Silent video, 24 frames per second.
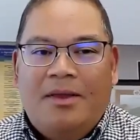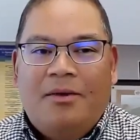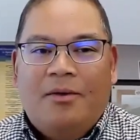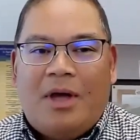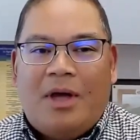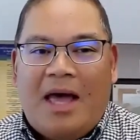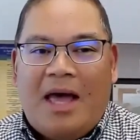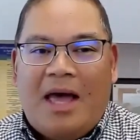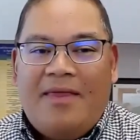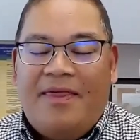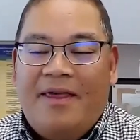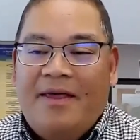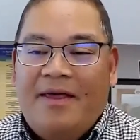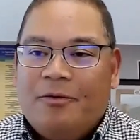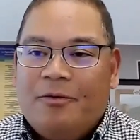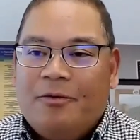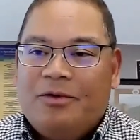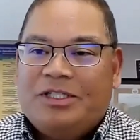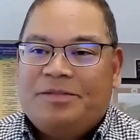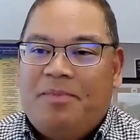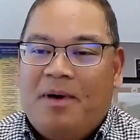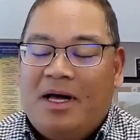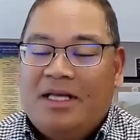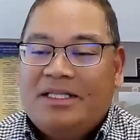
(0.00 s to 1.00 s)
I think the
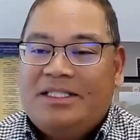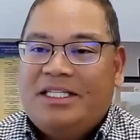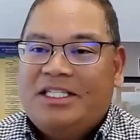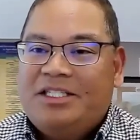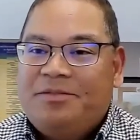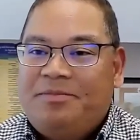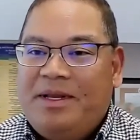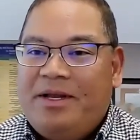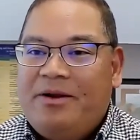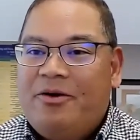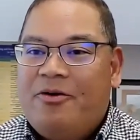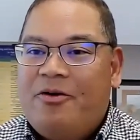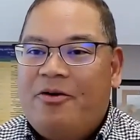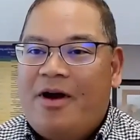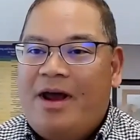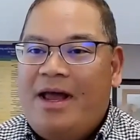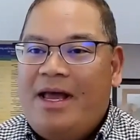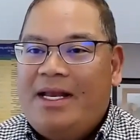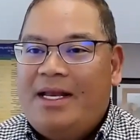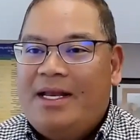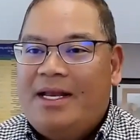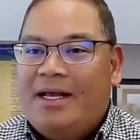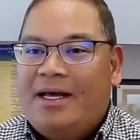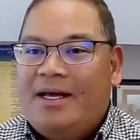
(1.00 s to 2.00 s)
response has been
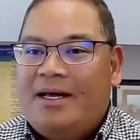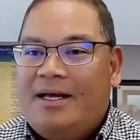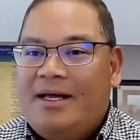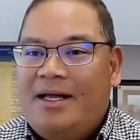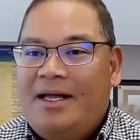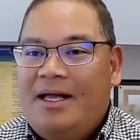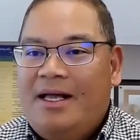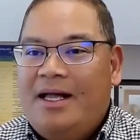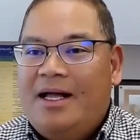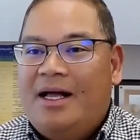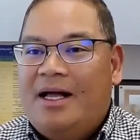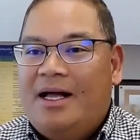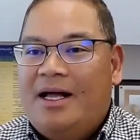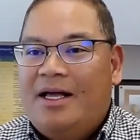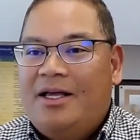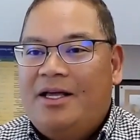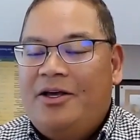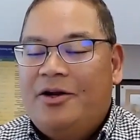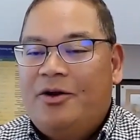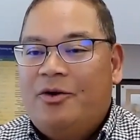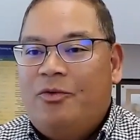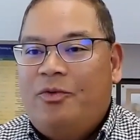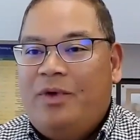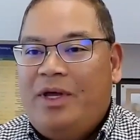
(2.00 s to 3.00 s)
great. I've
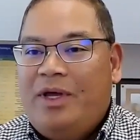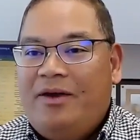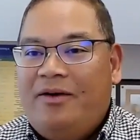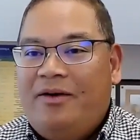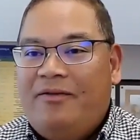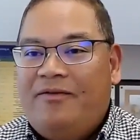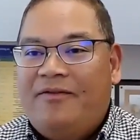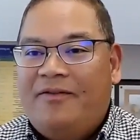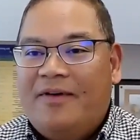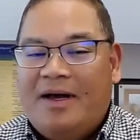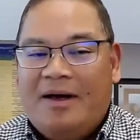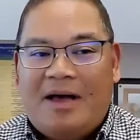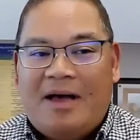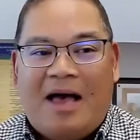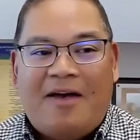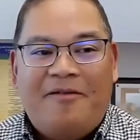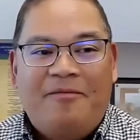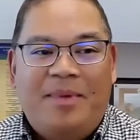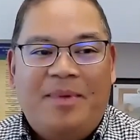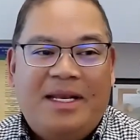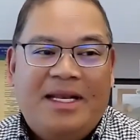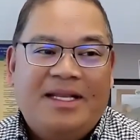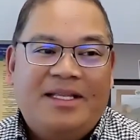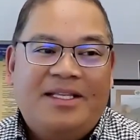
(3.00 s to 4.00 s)

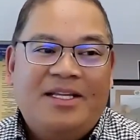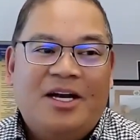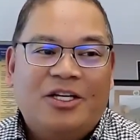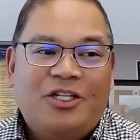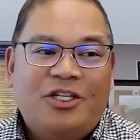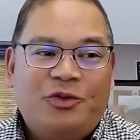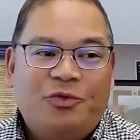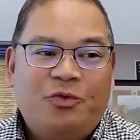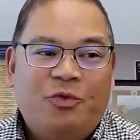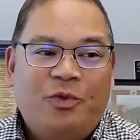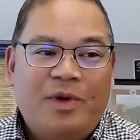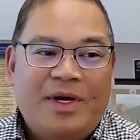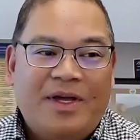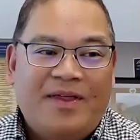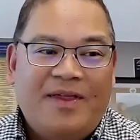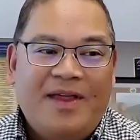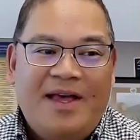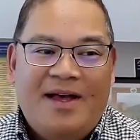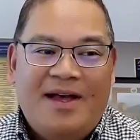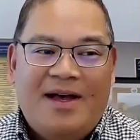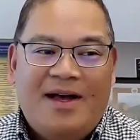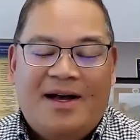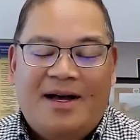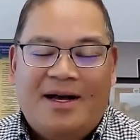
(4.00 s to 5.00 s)
been in touch with
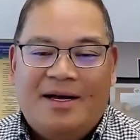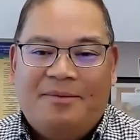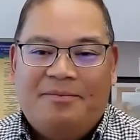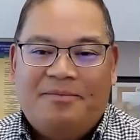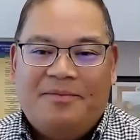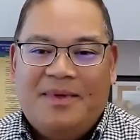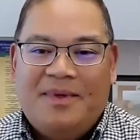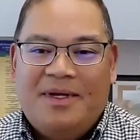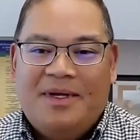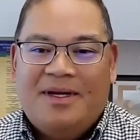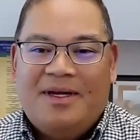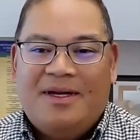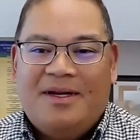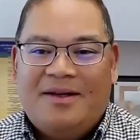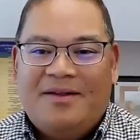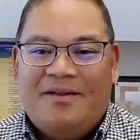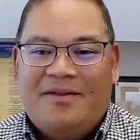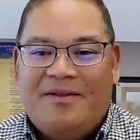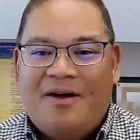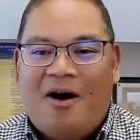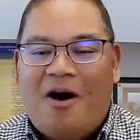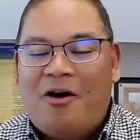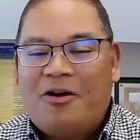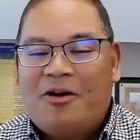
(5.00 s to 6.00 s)
the
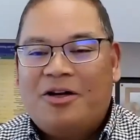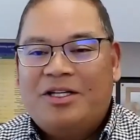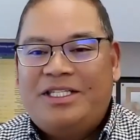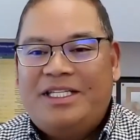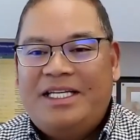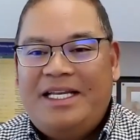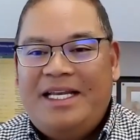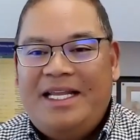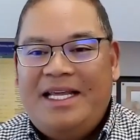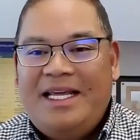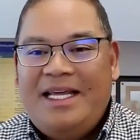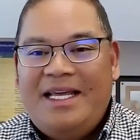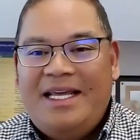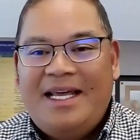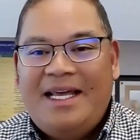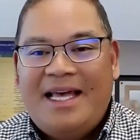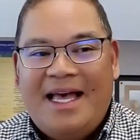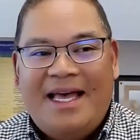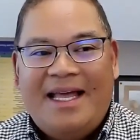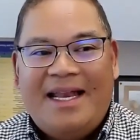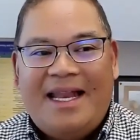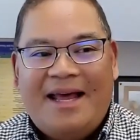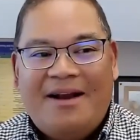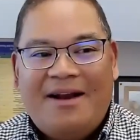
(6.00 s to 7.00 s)
RCD
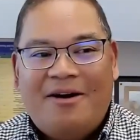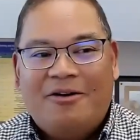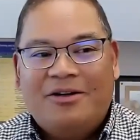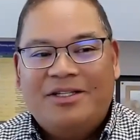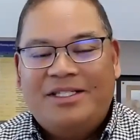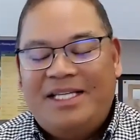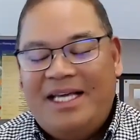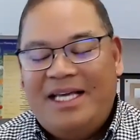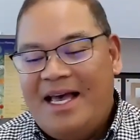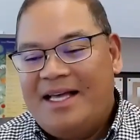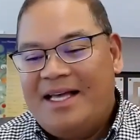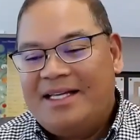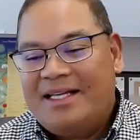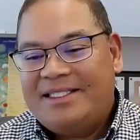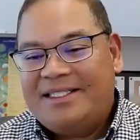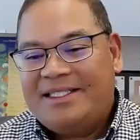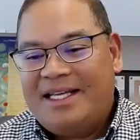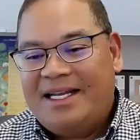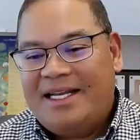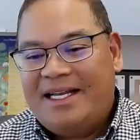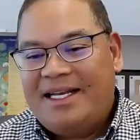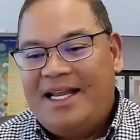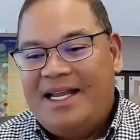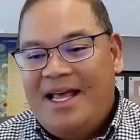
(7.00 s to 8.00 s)
and
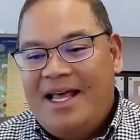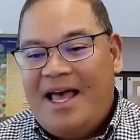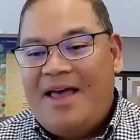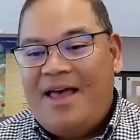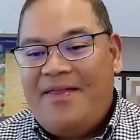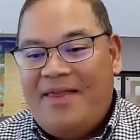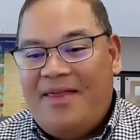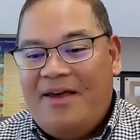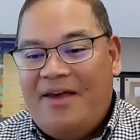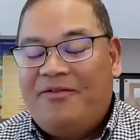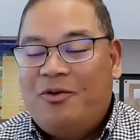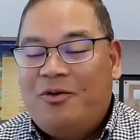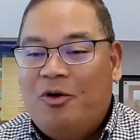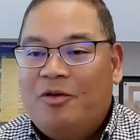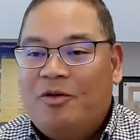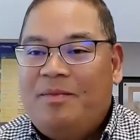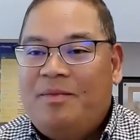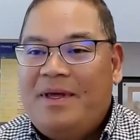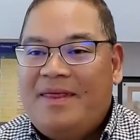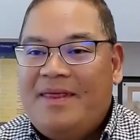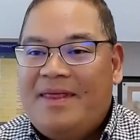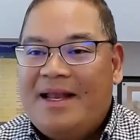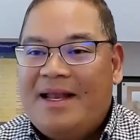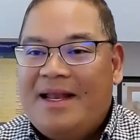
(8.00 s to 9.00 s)
NRCS, and they've told
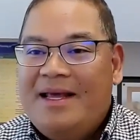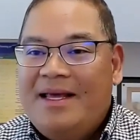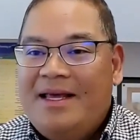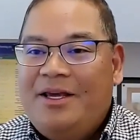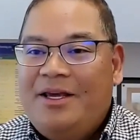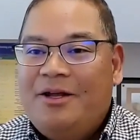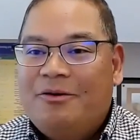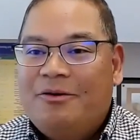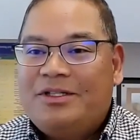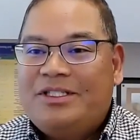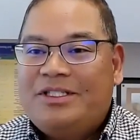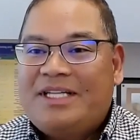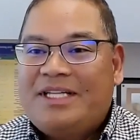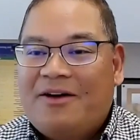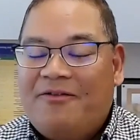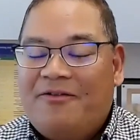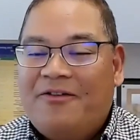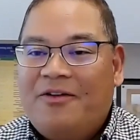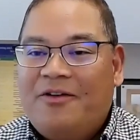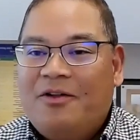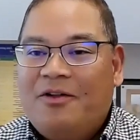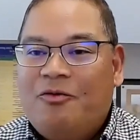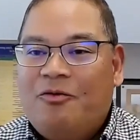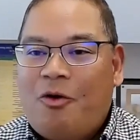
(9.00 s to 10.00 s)
me that
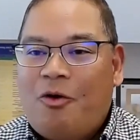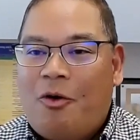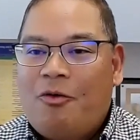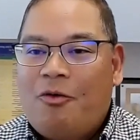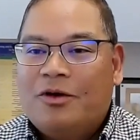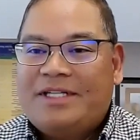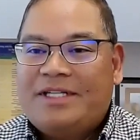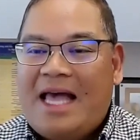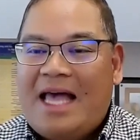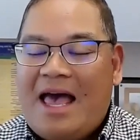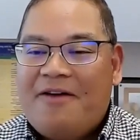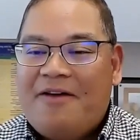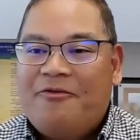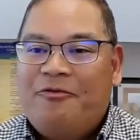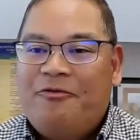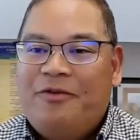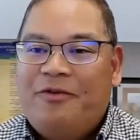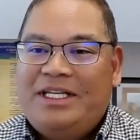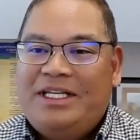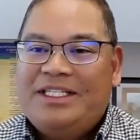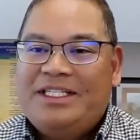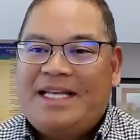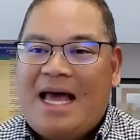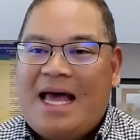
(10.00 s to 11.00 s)
several growers have
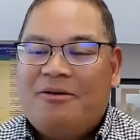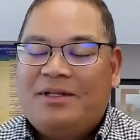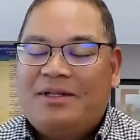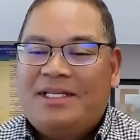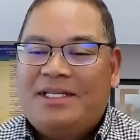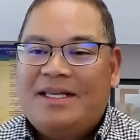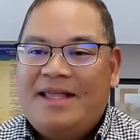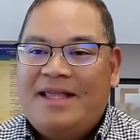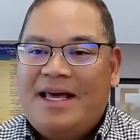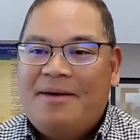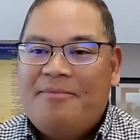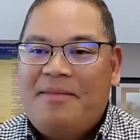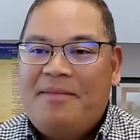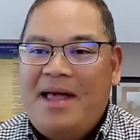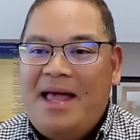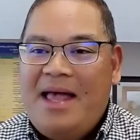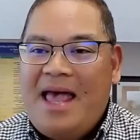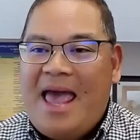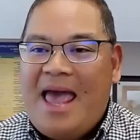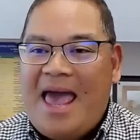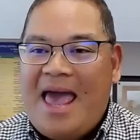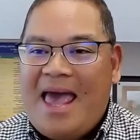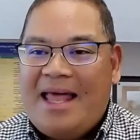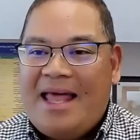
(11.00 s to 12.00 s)
reached out to them
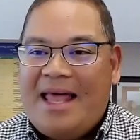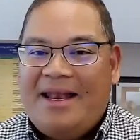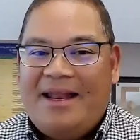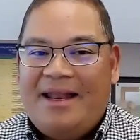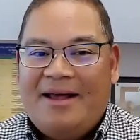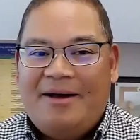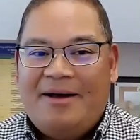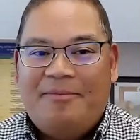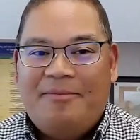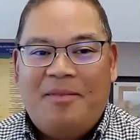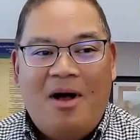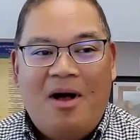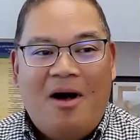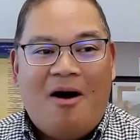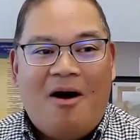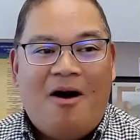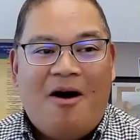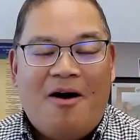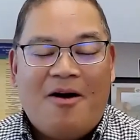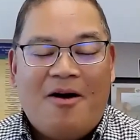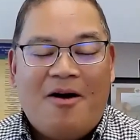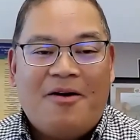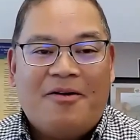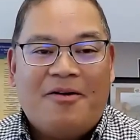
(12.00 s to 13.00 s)
and
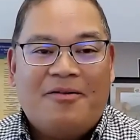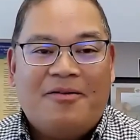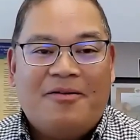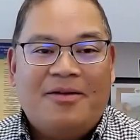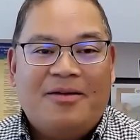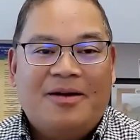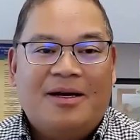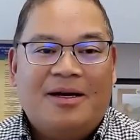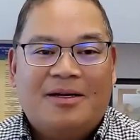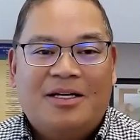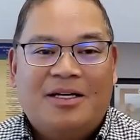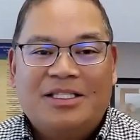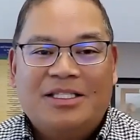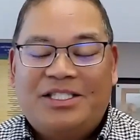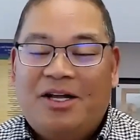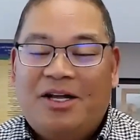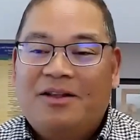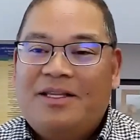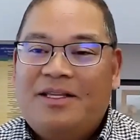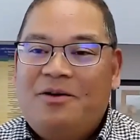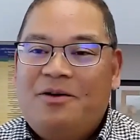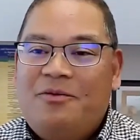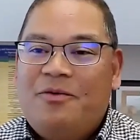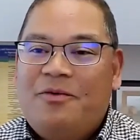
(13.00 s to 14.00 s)
are
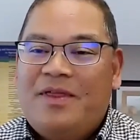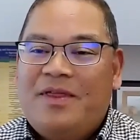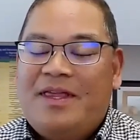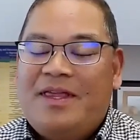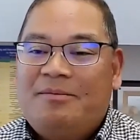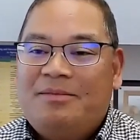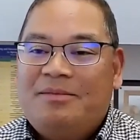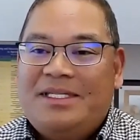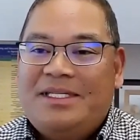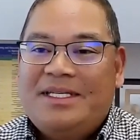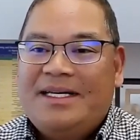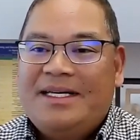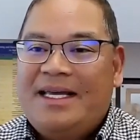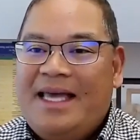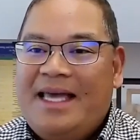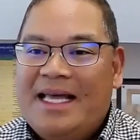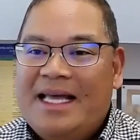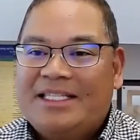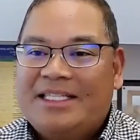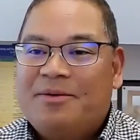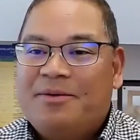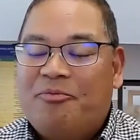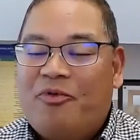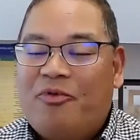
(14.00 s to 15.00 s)
consulting with them to get
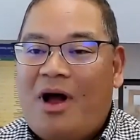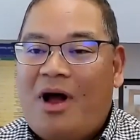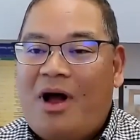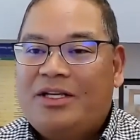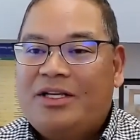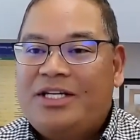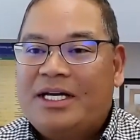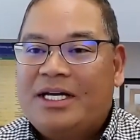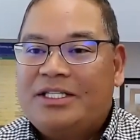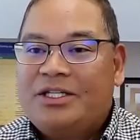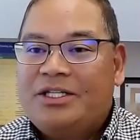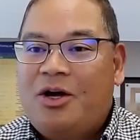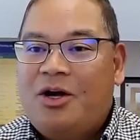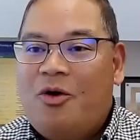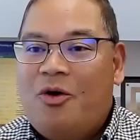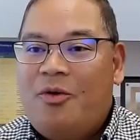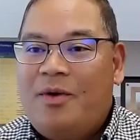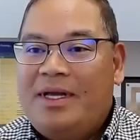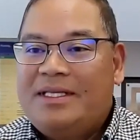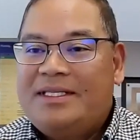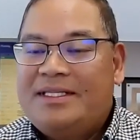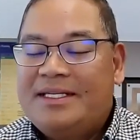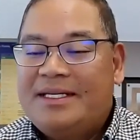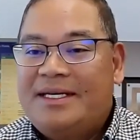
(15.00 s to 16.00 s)
some projects
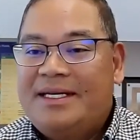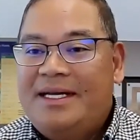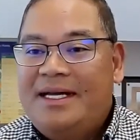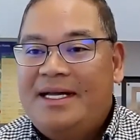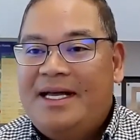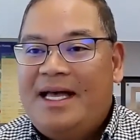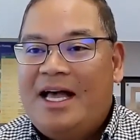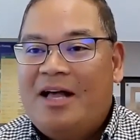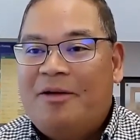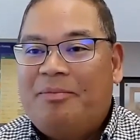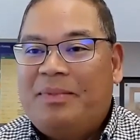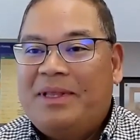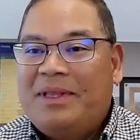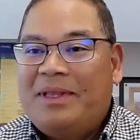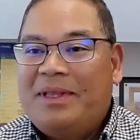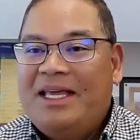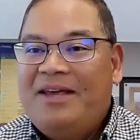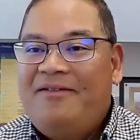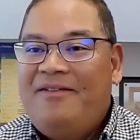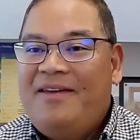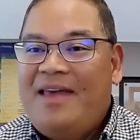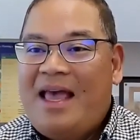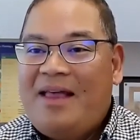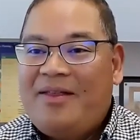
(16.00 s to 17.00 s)
going to help
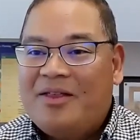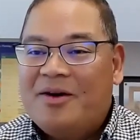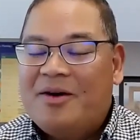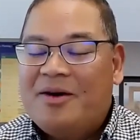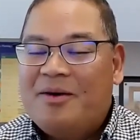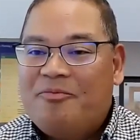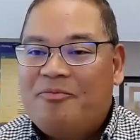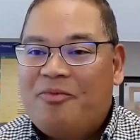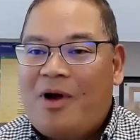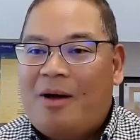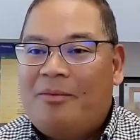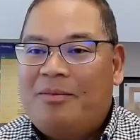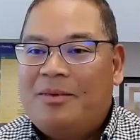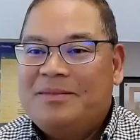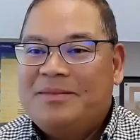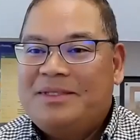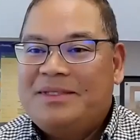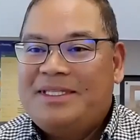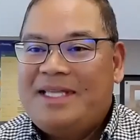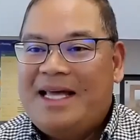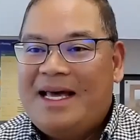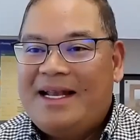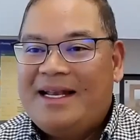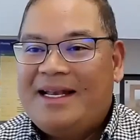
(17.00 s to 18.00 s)
alleviate the problems
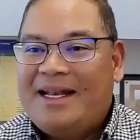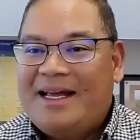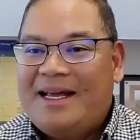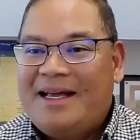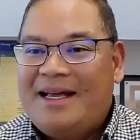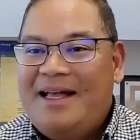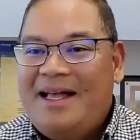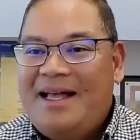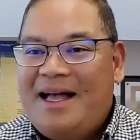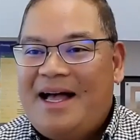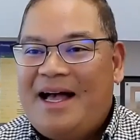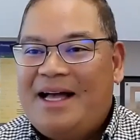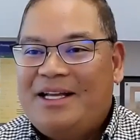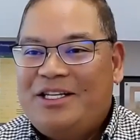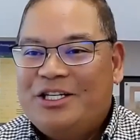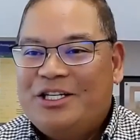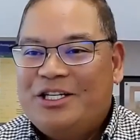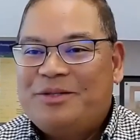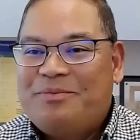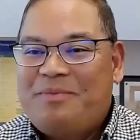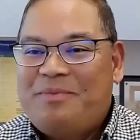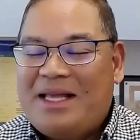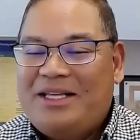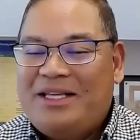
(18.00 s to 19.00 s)
that I just
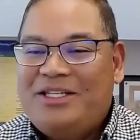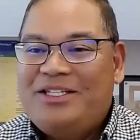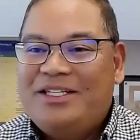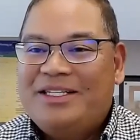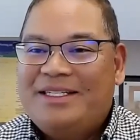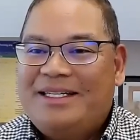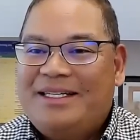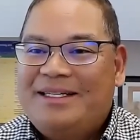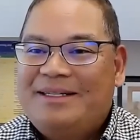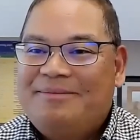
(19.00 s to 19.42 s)
mentioned.